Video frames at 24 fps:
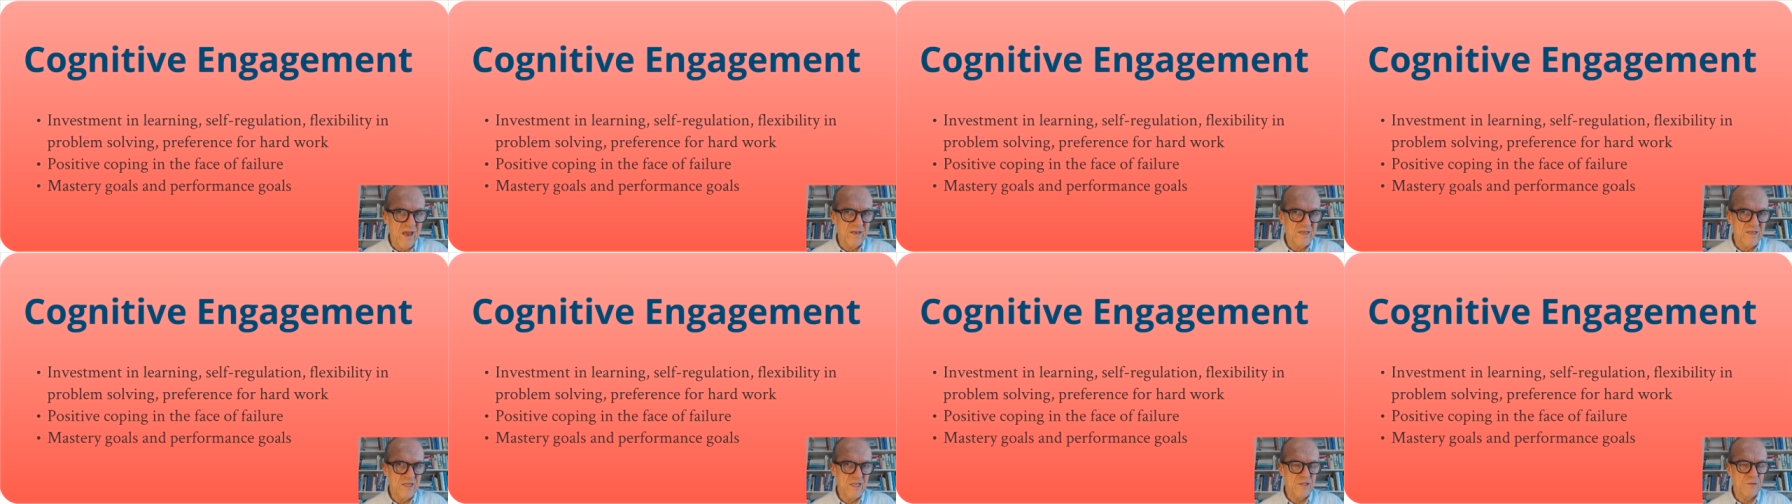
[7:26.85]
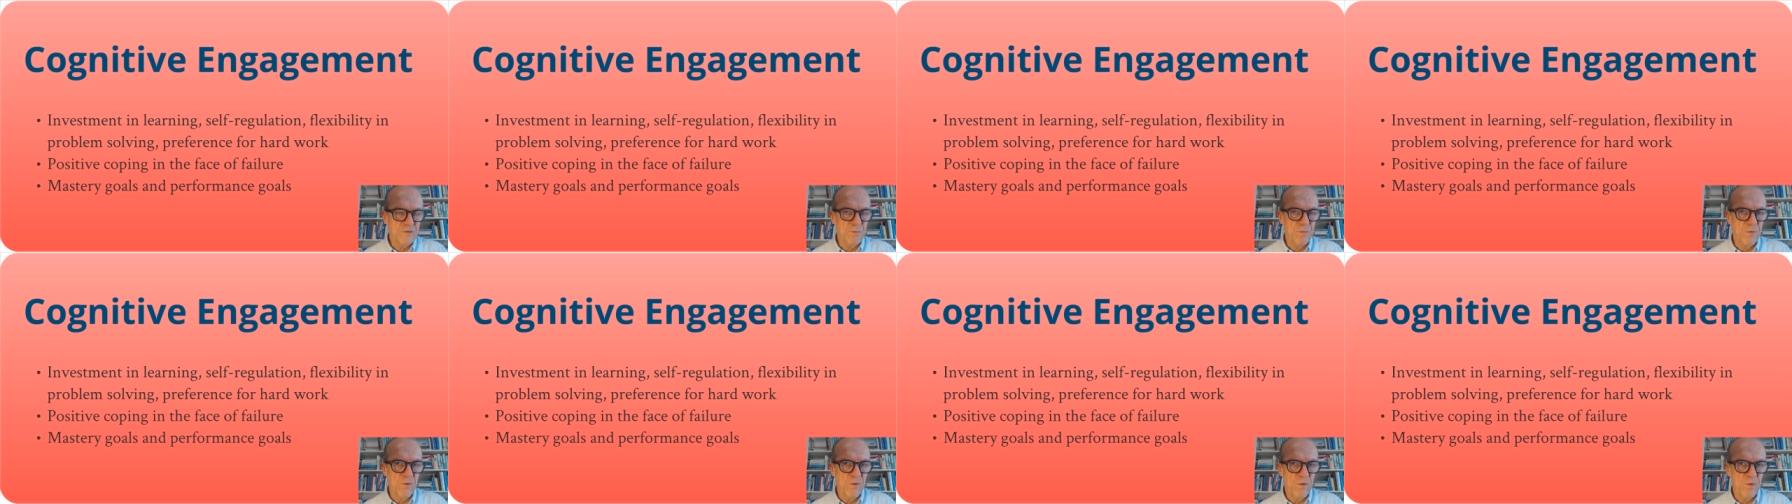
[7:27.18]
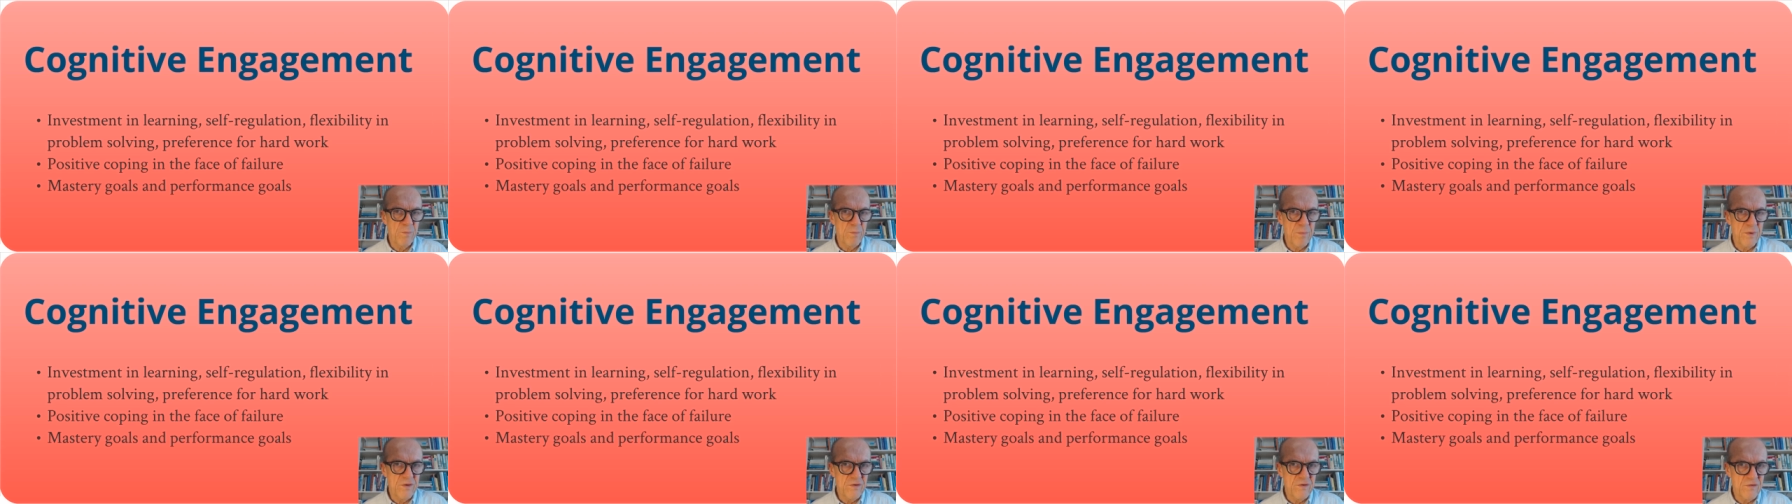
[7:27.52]
as Paul
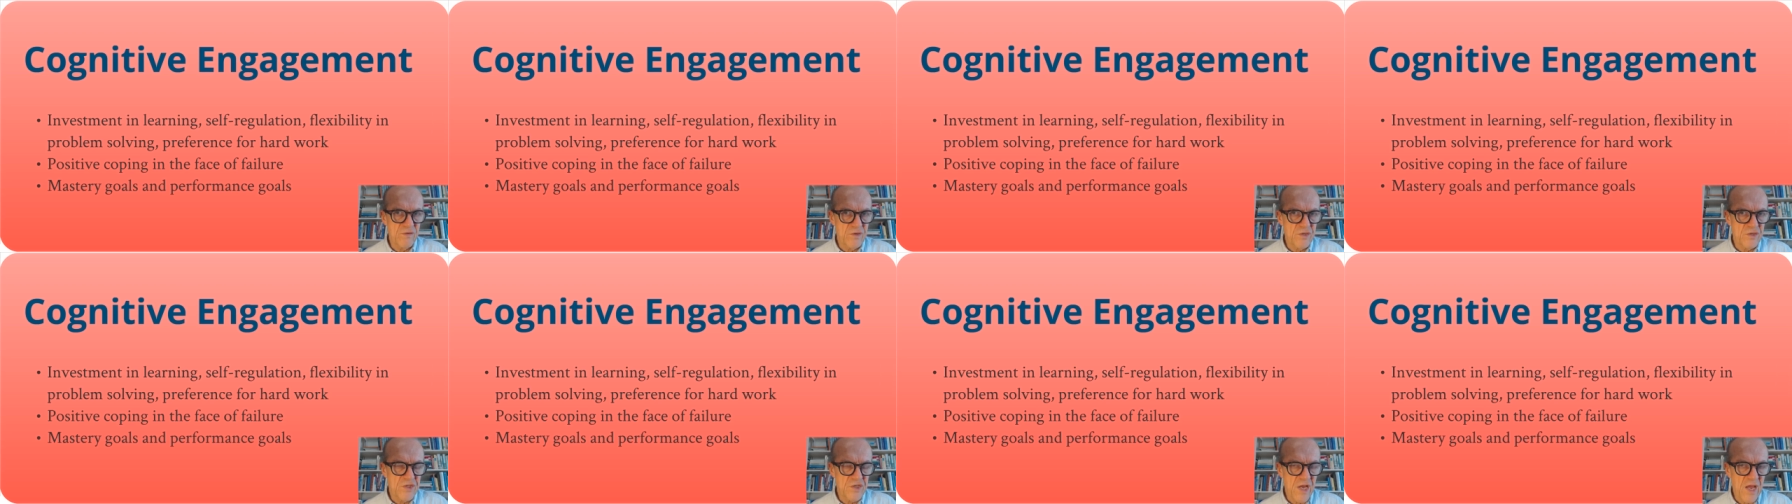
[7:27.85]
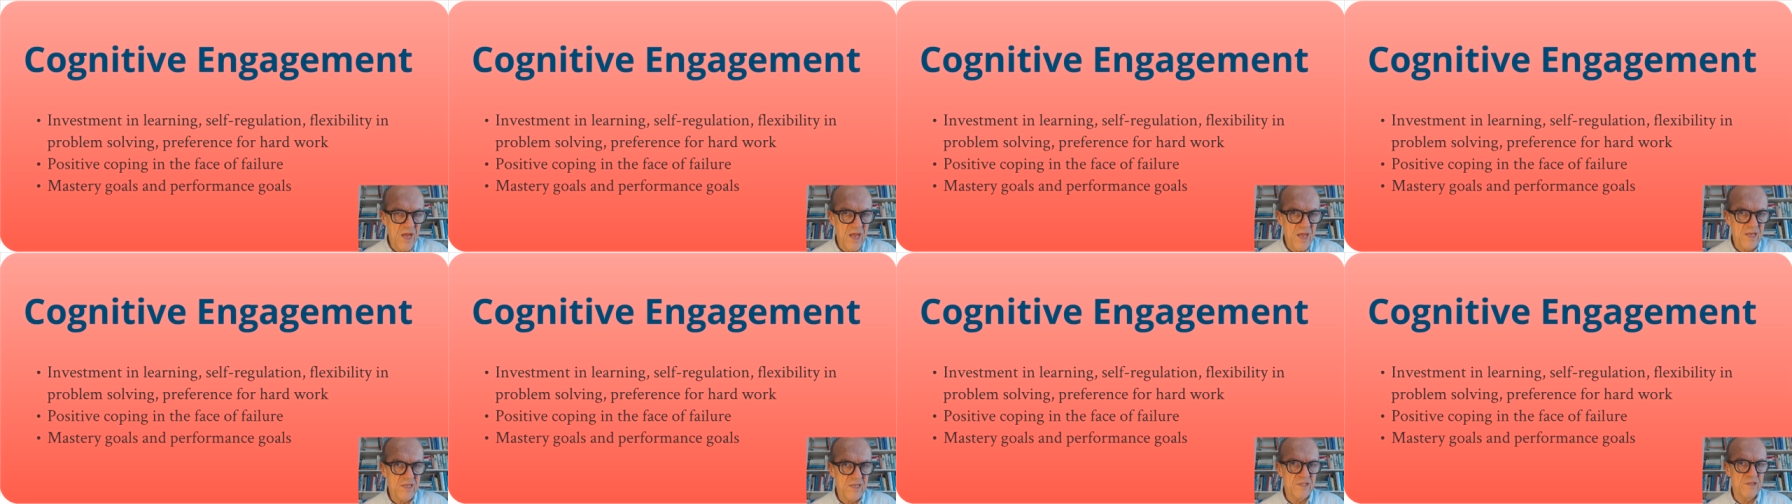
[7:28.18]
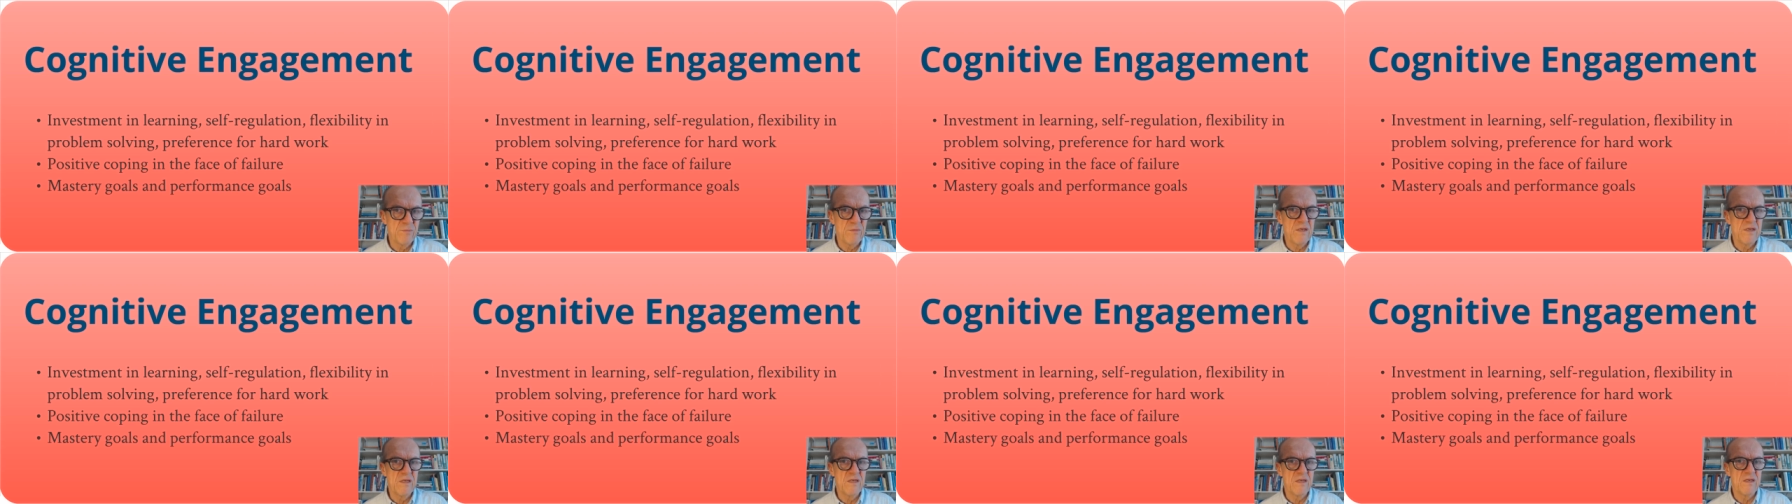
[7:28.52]
Pintrich has
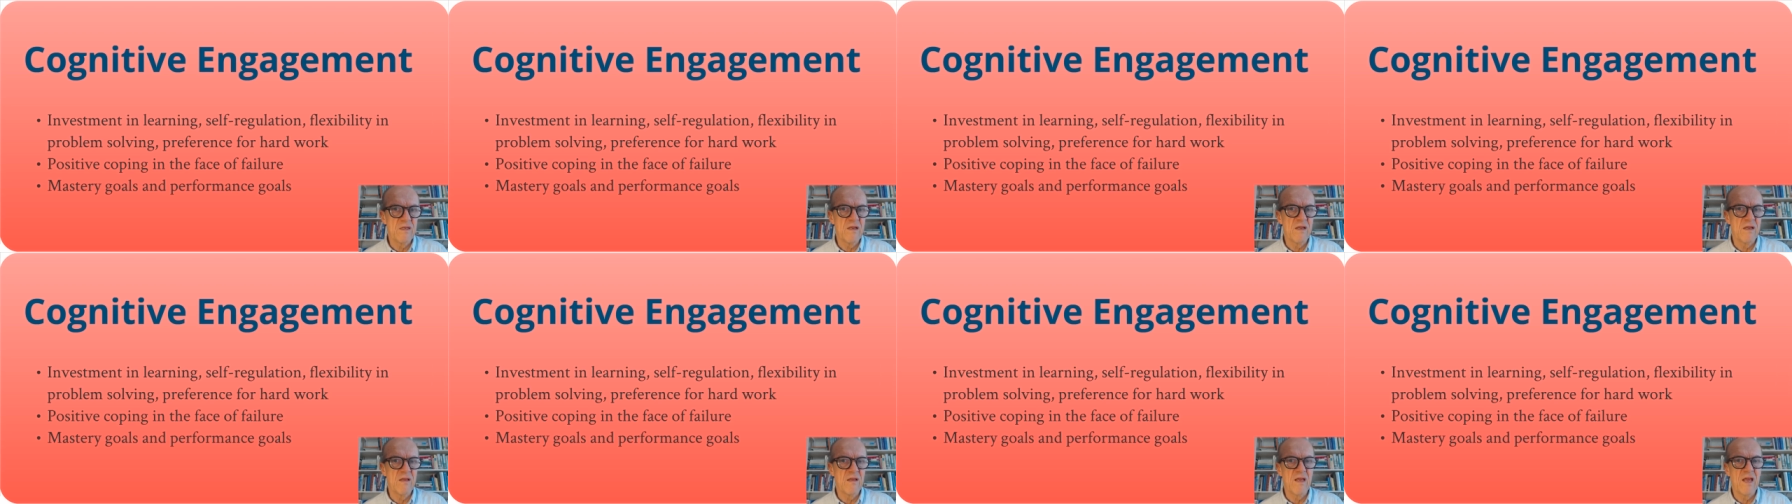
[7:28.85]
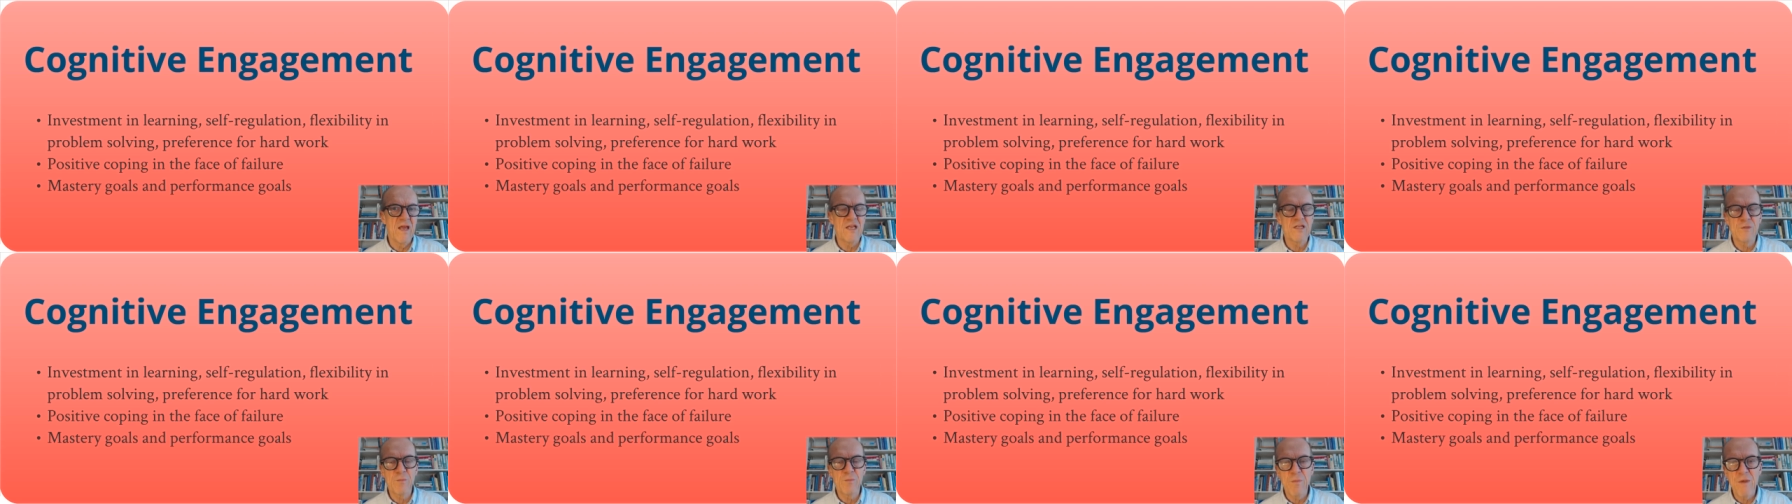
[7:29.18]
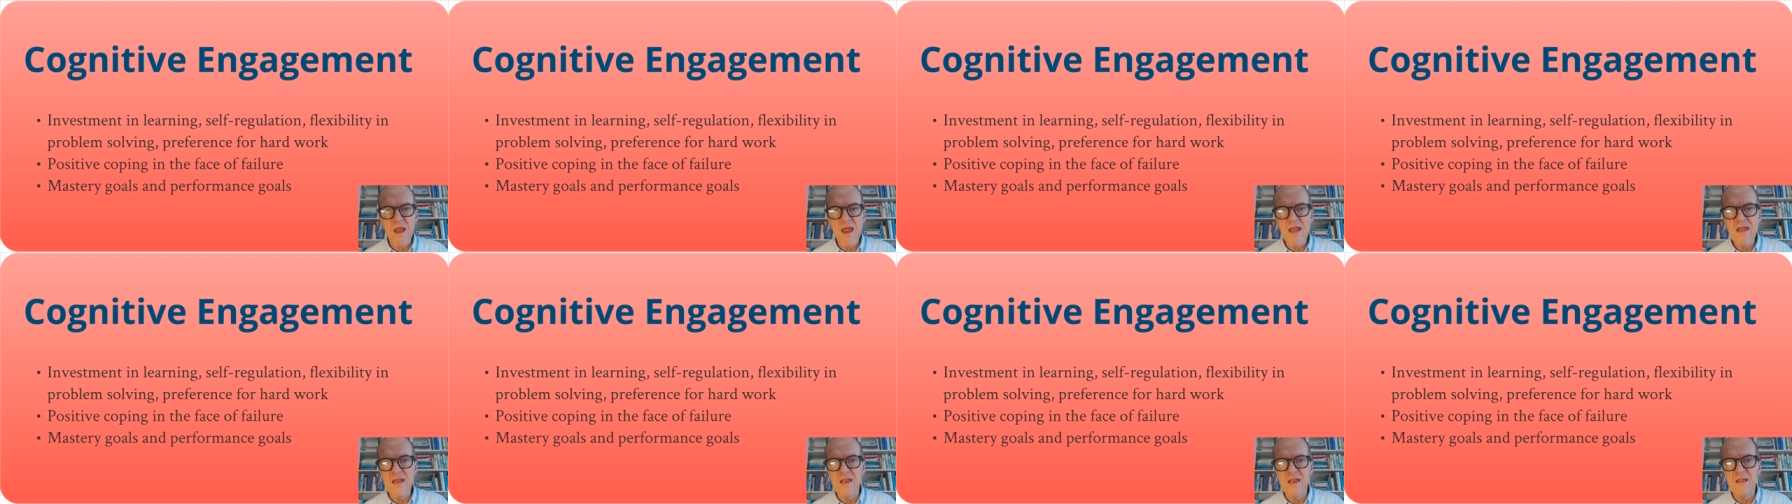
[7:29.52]
been
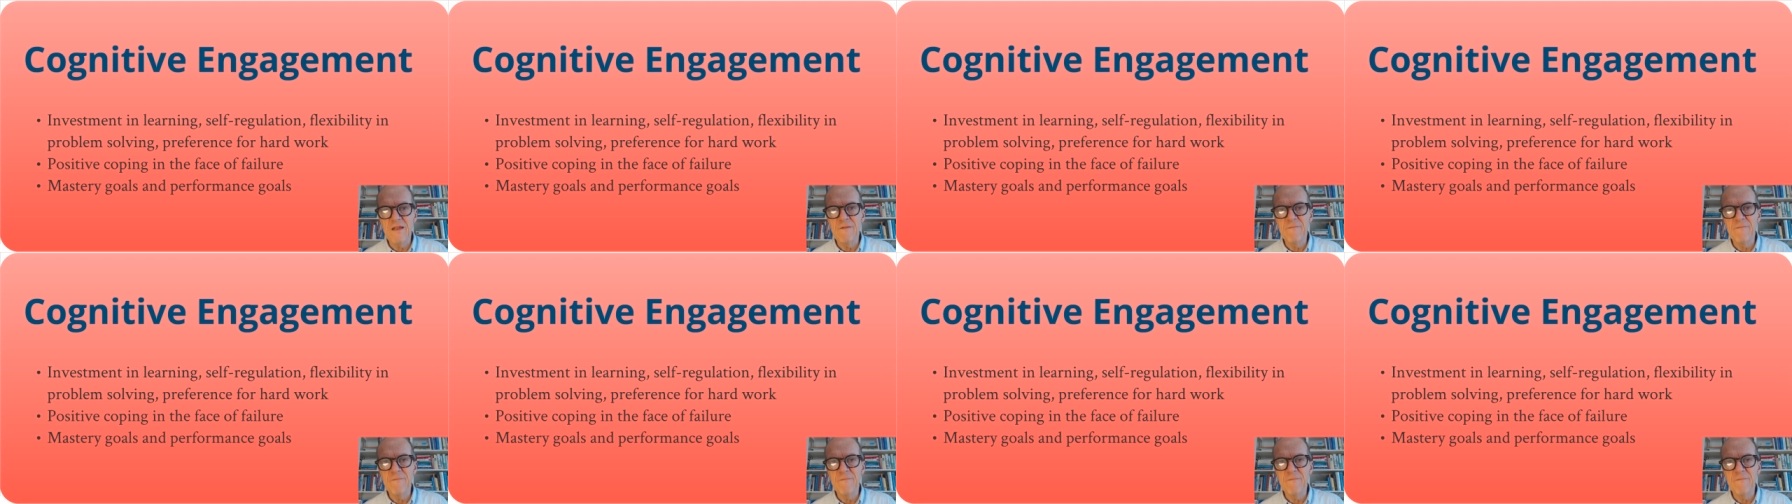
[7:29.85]
explaining,